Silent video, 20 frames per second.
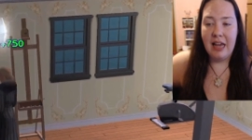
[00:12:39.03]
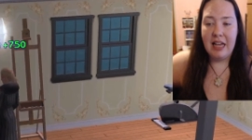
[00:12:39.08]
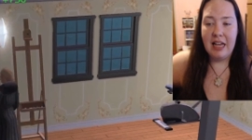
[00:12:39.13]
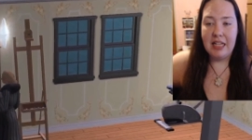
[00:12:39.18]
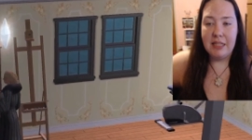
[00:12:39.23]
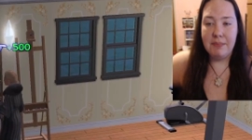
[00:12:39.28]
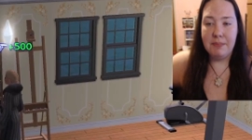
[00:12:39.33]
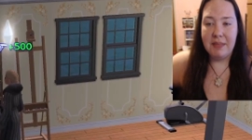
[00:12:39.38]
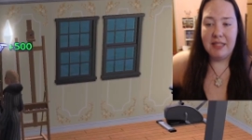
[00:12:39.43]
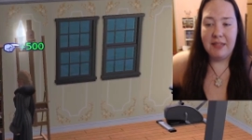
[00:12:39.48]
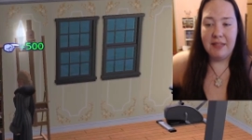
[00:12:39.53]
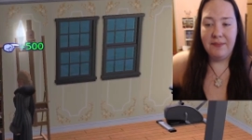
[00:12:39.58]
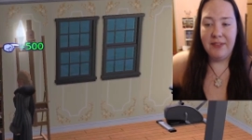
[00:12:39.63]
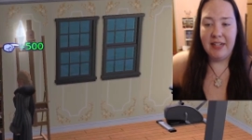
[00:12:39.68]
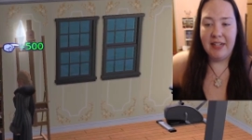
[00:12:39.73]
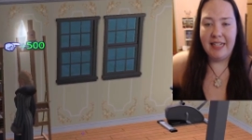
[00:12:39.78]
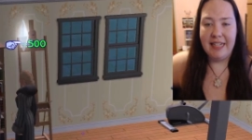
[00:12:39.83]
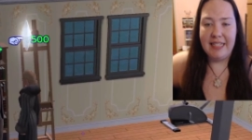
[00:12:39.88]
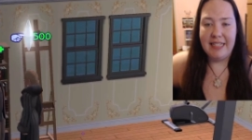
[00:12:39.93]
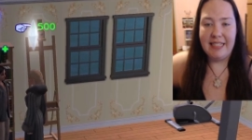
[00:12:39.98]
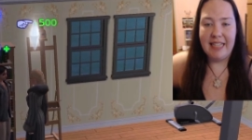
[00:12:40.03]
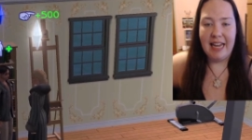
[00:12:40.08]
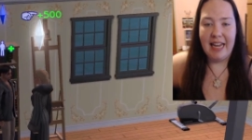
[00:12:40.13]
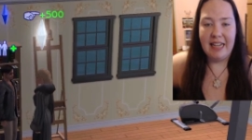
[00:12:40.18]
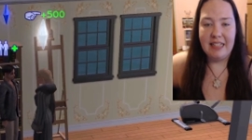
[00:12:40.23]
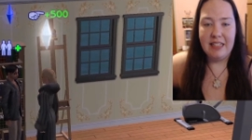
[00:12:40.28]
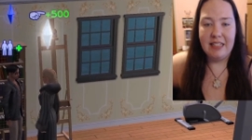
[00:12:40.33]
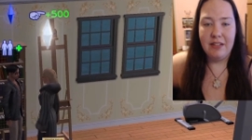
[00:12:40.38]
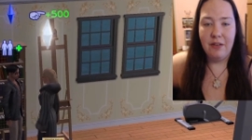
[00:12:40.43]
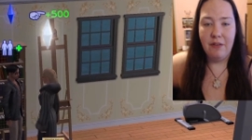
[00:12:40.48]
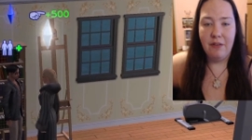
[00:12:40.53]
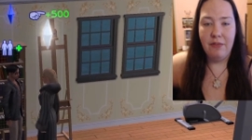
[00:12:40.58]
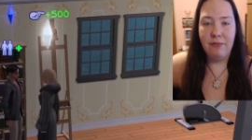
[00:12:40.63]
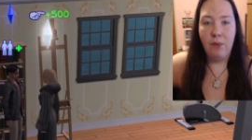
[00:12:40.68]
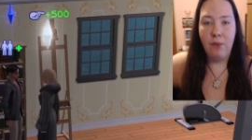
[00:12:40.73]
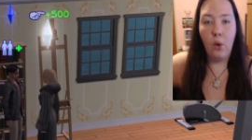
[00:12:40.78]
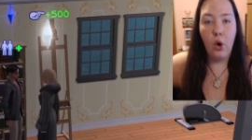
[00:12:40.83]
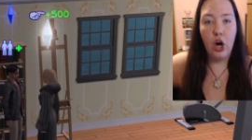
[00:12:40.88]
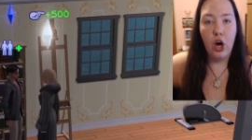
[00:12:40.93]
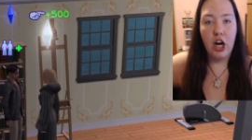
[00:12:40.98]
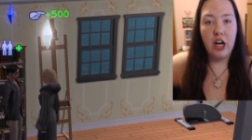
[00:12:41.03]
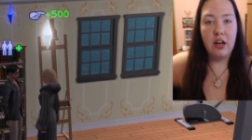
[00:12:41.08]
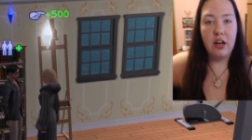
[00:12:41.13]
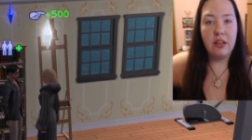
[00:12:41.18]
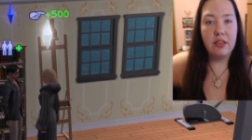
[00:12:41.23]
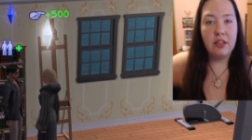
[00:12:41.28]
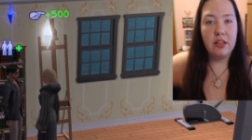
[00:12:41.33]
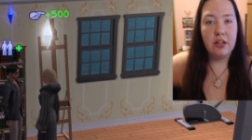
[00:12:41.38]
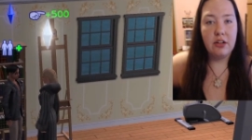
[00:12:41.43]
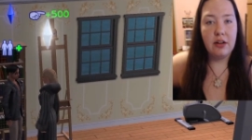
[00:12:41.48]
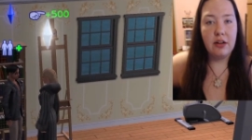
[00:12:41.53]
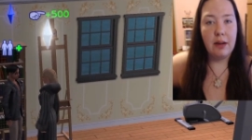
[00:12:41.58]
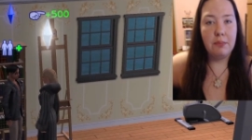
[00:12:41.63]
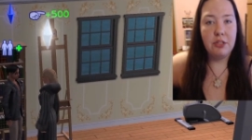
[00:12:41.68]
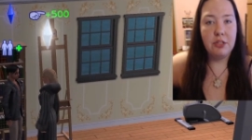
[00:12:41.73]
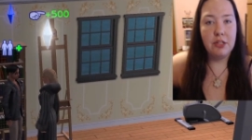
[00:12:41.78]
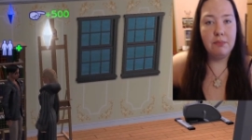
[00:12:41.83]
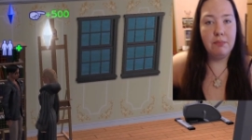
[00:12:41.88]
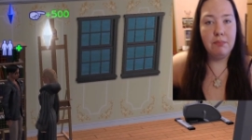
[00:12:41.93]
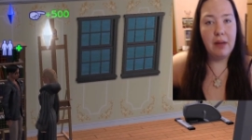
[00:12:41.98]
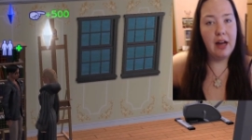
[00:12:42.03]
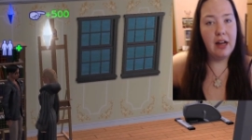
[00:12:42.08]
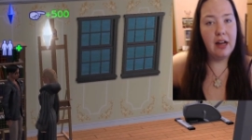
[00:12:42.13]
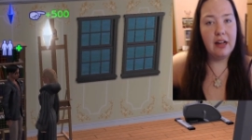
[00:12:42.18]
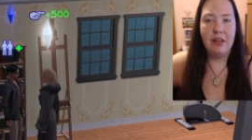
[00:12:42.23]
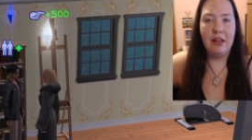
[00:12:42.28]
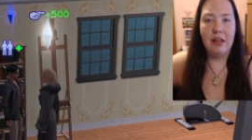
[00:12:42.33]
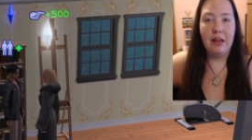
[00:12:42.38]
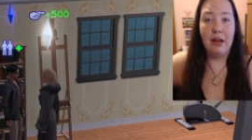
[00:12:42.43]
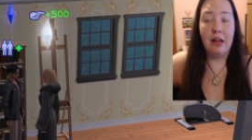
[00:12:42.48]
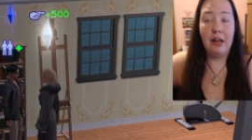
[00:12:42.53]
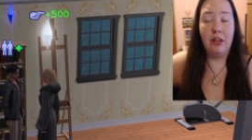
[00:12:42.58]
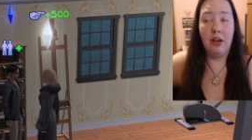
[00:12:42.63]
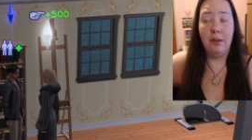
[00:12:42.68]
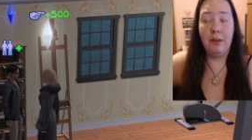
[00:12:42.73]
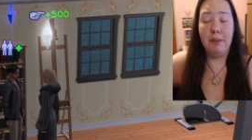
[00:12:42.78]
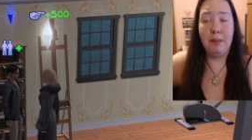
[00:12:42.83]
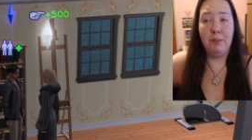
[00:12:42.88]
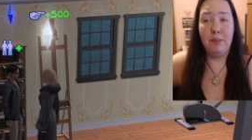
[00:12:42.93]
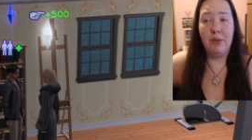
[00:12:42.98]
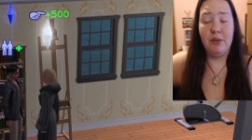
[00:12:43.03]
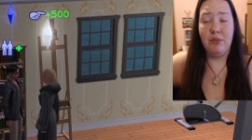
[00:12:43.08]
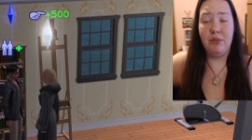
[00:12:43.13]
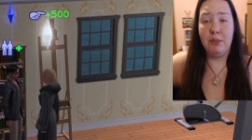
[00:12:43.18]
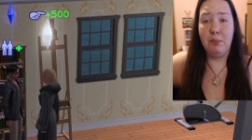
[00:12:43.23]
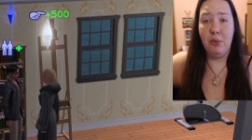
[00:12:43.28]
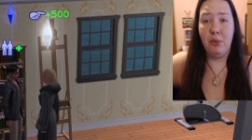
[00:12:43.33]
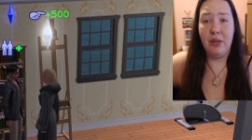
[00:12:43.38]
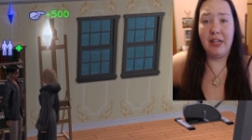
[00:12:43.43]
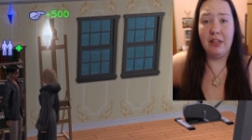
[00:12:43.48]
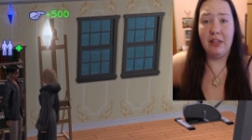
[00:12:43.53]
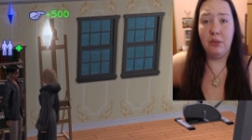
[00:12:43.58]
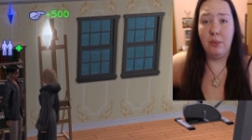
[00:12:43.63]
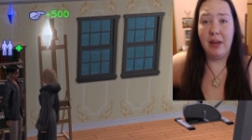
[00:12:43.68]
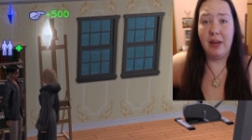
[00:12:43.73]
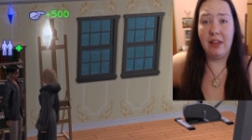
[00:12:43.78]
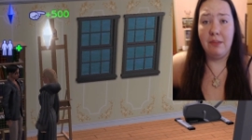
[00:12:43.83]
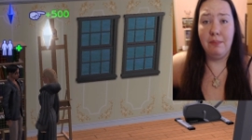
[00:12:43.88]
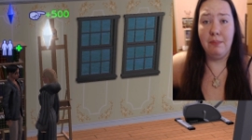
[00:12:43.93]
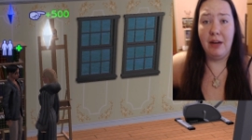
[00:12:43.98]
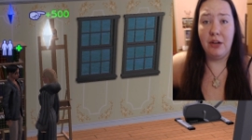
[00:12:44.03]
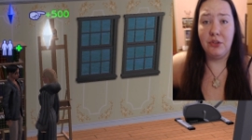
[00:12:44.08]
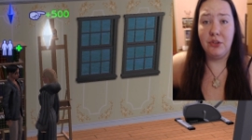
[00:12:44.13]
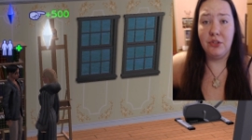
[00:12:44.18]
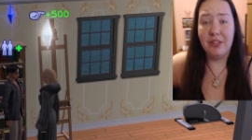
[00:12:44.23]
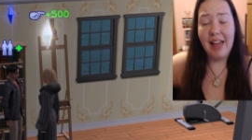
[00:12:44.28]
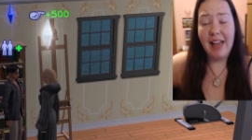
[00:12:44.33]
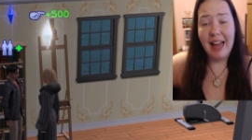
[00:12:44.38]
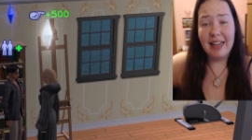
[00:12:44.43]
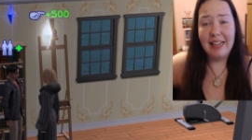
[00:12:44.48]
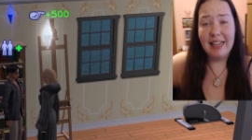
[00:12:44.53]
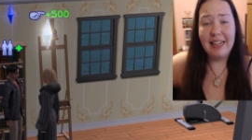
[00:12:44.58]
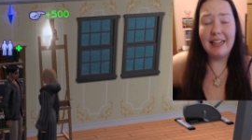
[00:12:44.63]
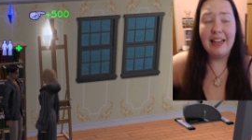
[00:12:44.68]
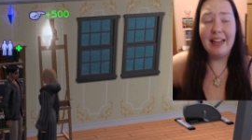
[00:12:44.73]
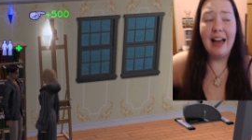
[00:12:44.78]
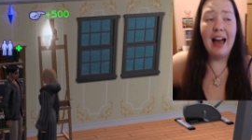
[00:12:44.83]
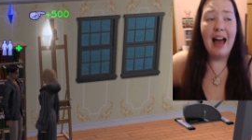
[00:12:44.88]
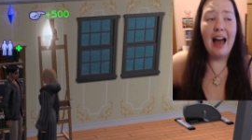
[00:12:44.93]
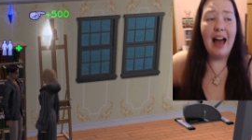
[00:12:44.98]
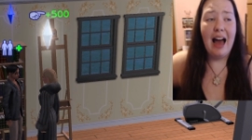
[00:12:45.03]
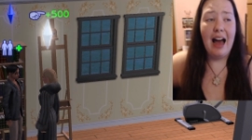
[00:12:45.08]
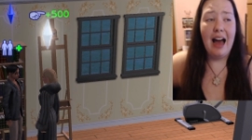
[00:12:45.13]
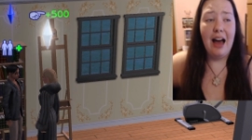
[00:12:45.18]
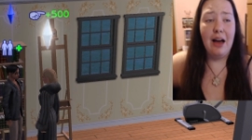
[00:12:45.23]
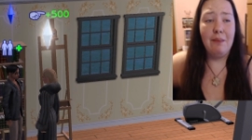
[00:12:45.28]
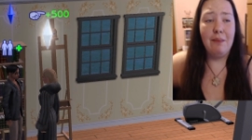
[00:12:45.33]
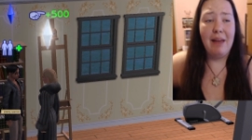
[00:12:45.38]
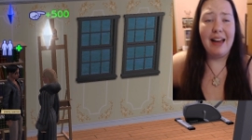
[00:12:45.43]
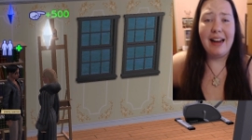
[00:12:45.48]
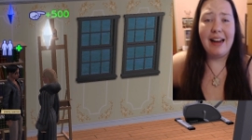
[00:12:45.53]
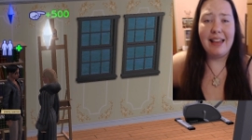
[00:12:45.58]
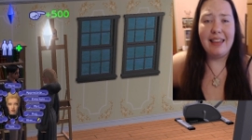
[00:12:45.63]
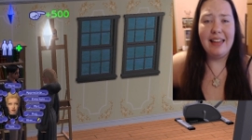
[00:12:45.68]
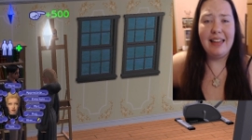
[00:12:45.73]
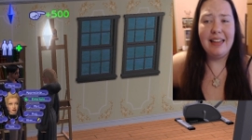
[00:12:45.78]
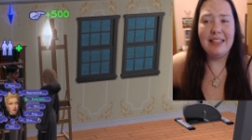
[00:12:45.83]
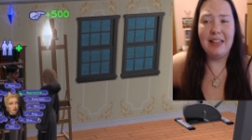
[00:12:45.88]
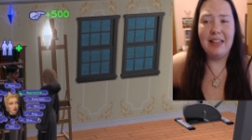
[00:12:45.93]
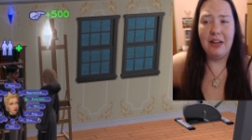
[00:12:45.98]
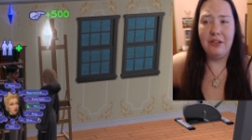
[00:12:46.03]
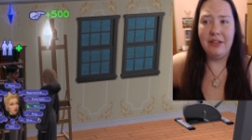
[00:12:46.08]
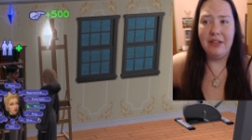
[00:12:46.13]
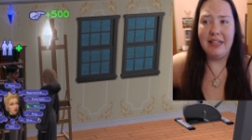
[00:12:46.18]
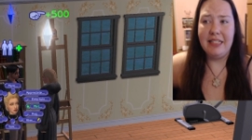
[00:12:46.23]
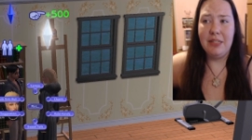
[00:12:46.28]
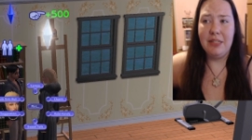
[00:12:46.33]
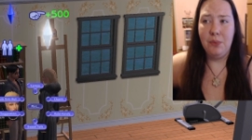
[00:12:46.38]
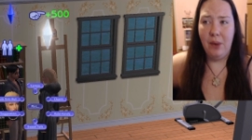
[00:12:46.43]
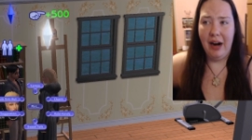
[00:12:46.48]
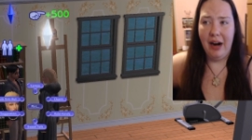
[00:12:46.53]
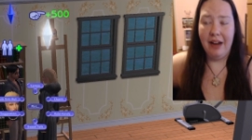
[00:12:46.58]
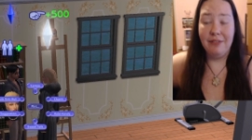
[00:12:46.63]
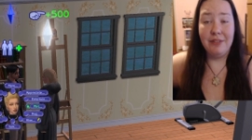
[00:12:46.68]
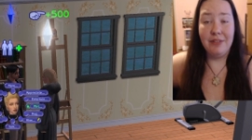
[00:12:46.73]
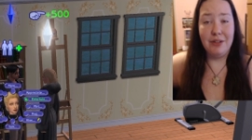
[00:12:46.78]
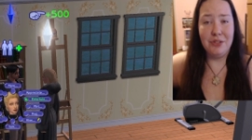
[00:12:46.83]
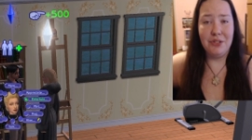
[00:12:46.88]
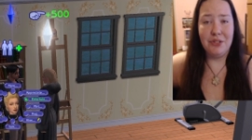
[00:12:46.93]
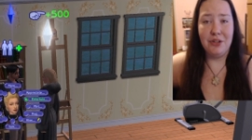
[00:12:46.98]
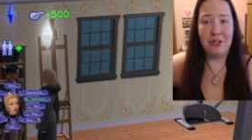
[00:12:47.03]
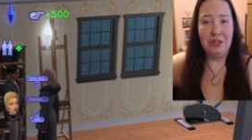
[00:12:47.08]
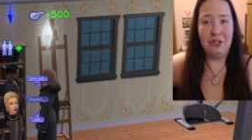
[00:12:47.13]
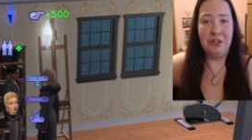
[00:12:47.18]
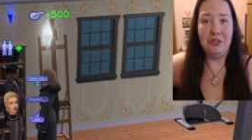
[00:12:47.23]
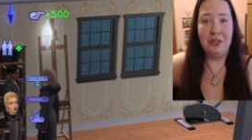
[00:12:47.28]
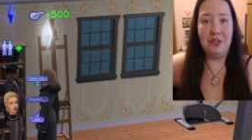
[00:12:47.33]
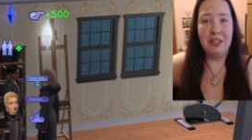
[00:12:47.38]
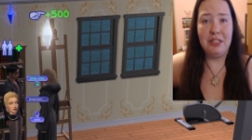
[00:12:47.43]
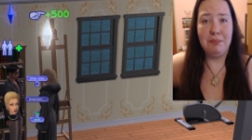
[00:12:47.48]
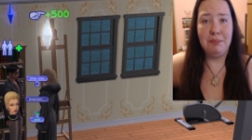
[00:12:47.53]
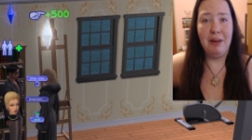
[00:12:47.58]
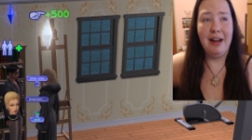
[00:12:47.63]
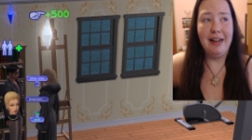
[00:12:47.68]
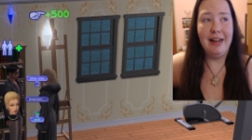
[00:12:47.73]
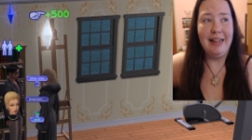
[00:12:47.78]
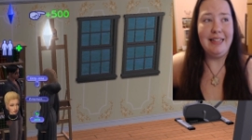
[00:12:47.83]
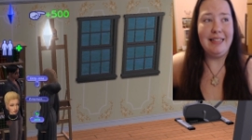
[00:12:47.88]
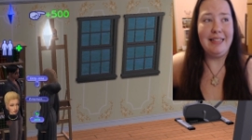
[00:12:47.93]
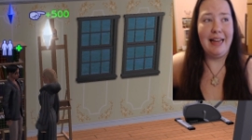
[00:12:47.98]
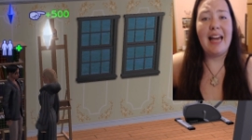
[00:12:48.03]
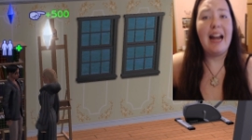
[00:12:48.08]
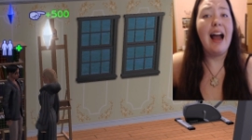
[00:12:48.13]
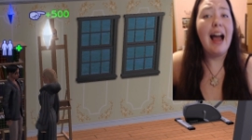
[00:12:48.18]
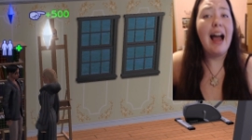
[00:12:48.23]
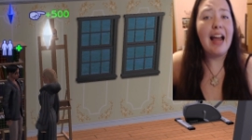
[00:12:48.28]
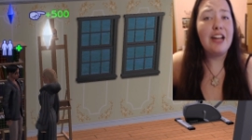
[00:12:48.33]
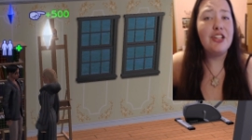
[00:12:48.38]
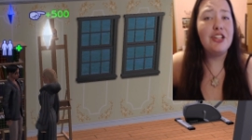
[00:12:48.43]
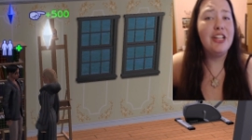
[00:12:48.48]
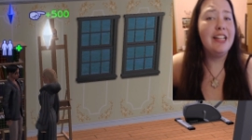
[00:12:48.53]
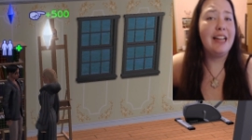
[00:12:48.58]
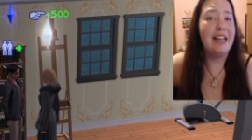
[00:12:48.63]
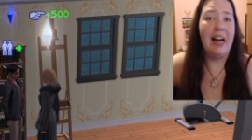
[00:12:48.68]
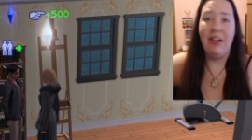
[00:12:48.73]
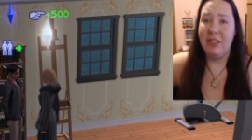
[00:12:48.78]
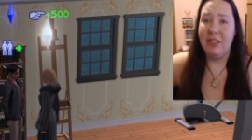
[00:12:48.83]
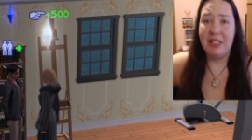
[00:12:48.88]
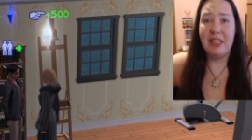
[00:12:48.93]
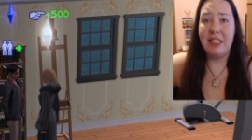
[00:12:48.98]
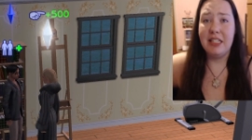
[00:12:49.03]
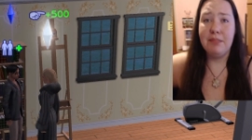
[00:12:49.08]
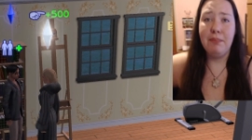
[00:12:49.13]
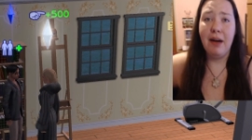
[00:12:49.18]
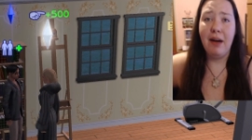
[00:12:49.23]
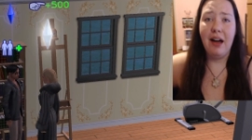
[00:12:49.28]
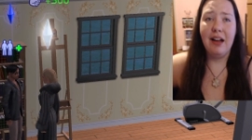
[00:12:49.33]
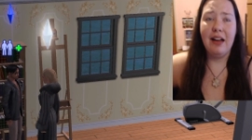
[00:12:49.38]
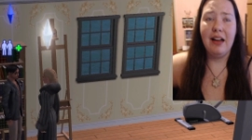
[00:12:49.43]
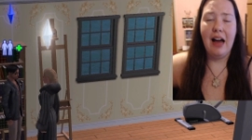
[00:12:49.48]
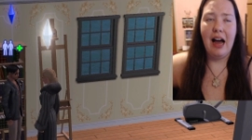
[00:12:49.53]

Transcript: specifically set for the corruption bug, a lot of people are reporting the weather bug through that link, and I think a reason why I feel so close to this bug is that I actually encountered this bug.